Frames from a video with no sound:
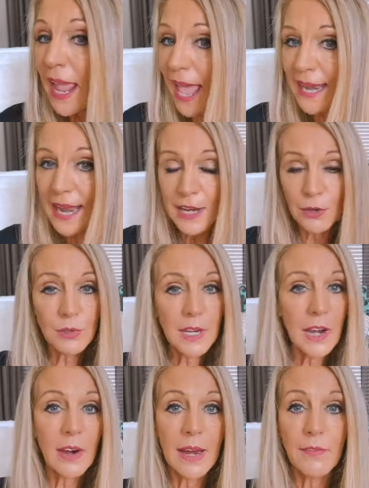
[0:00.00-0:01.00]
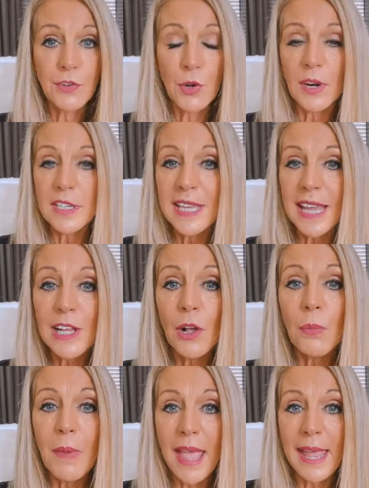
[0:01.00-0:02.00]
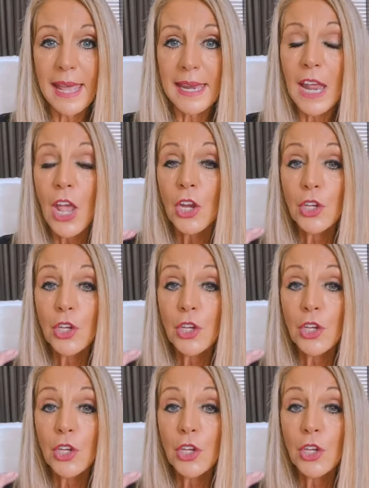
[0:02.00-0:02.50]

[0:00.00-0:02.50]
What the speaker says: And I don't care if you are a single man,